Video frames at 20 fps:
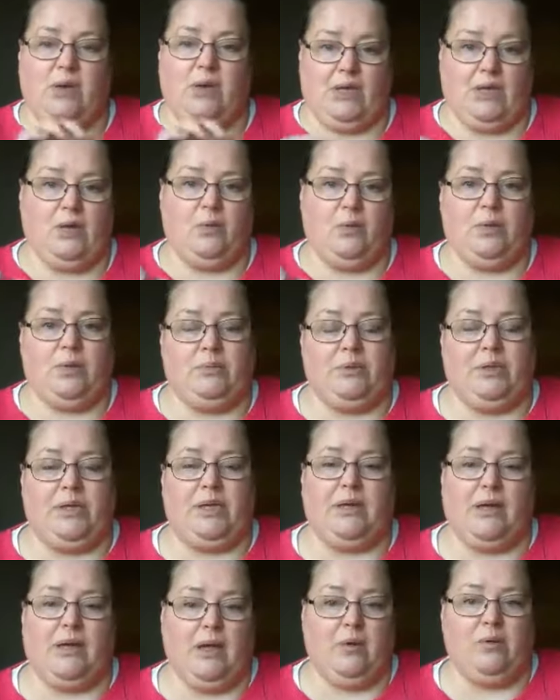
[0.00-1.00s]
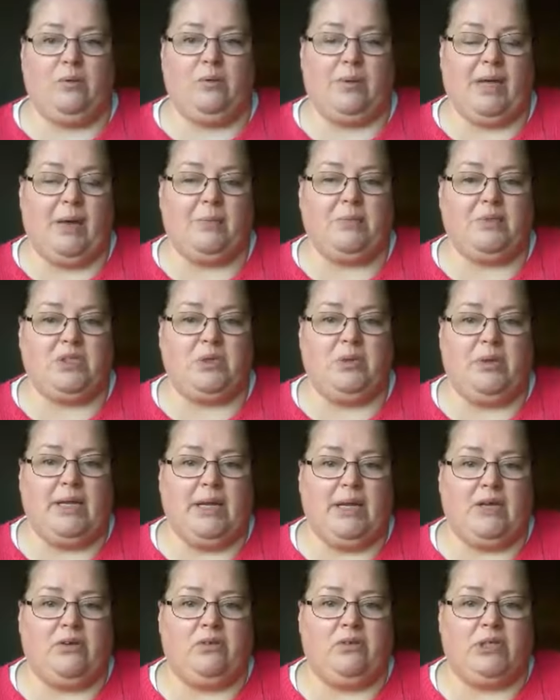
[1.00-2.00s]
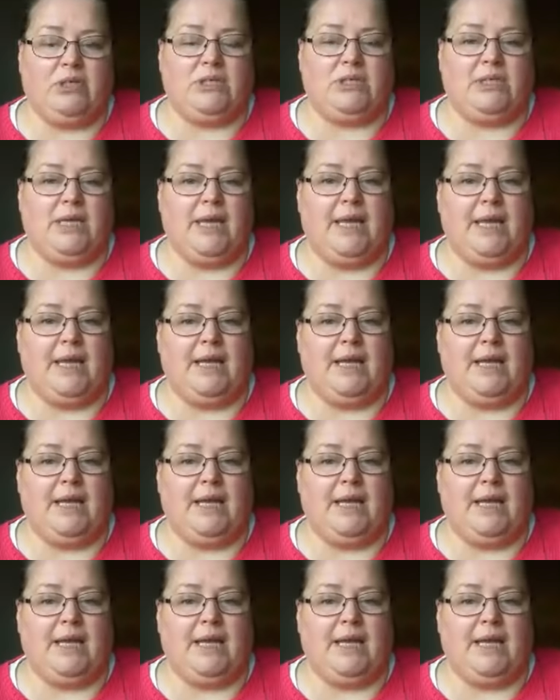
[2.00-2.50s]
and I will be happy to go in later on today